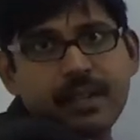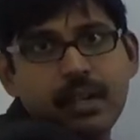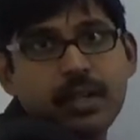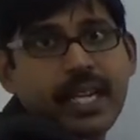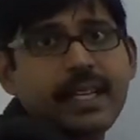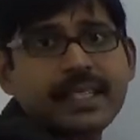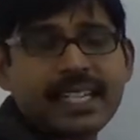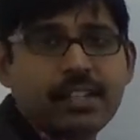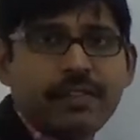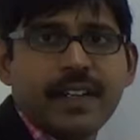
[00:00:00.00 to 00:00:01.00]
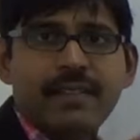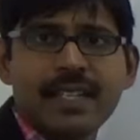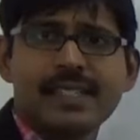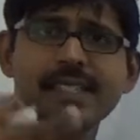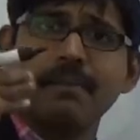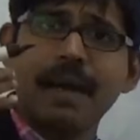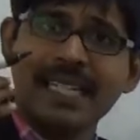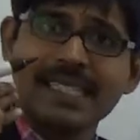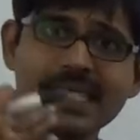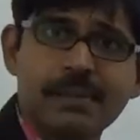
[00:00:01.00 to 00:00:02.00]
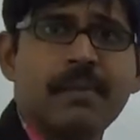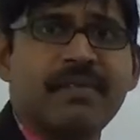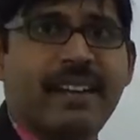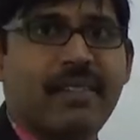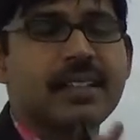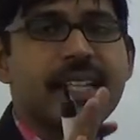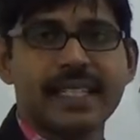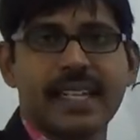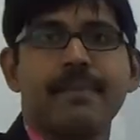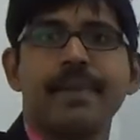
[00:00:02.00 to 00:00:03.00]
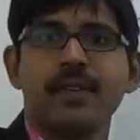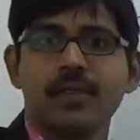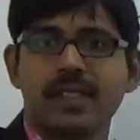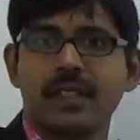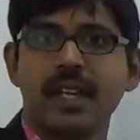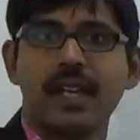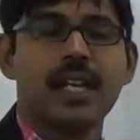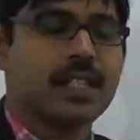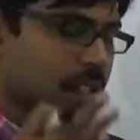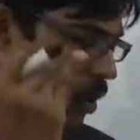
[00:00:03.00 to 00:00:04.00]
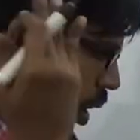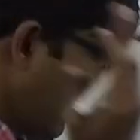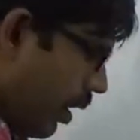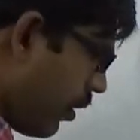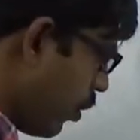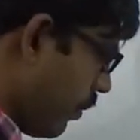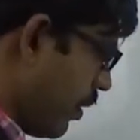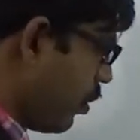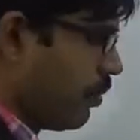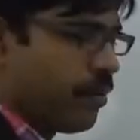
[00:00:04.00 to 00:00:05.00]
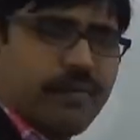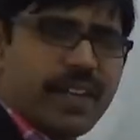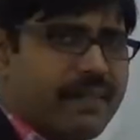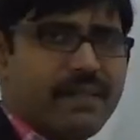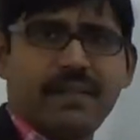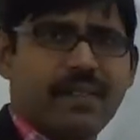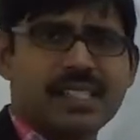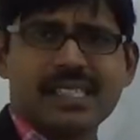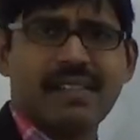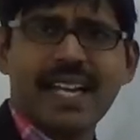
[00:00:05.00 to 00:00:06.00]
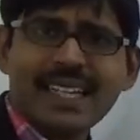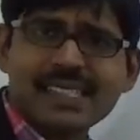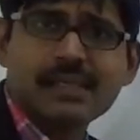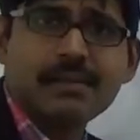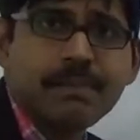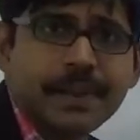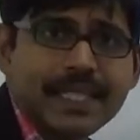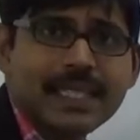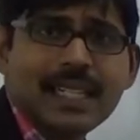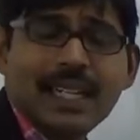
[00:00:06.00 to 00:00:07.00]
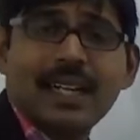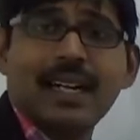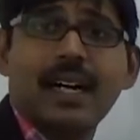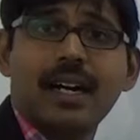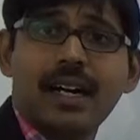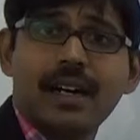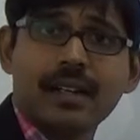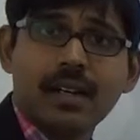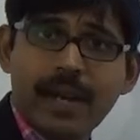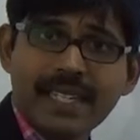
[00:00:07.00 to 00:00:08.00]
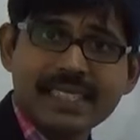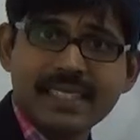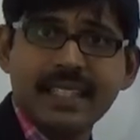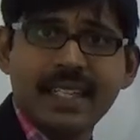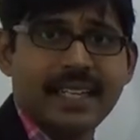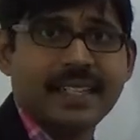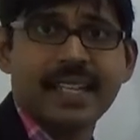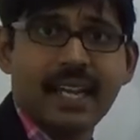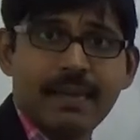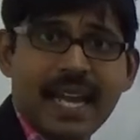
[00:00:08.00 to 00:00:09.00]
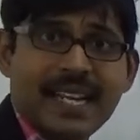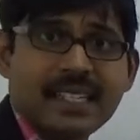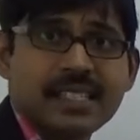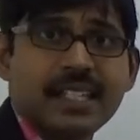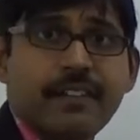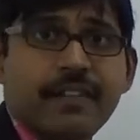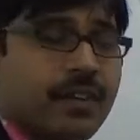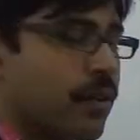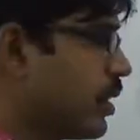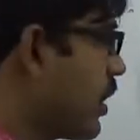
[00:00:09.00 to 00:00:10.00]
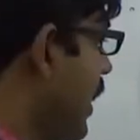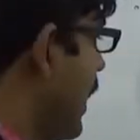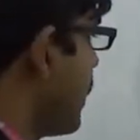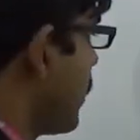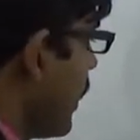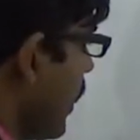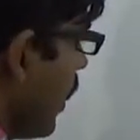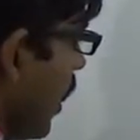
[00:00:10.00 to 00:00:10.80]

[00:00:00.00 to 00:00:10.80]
Okay, cutoff wavelength is the maximum wavelength that can be used. So it's a very simple question, and it can be answered if you know the relation.